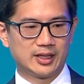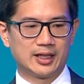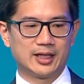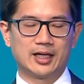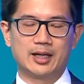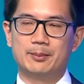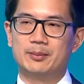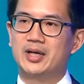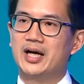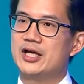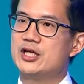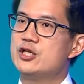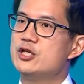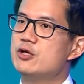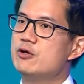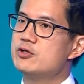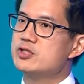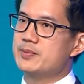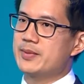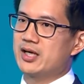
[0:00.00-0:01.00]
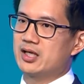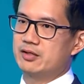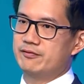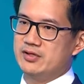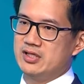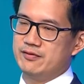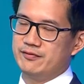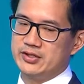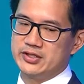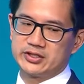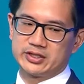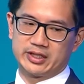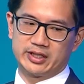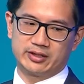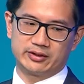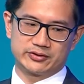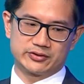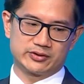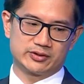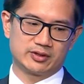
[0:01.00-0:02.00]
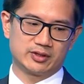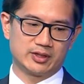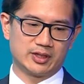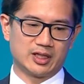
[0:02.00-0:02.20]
um, a huge amount of EV sales.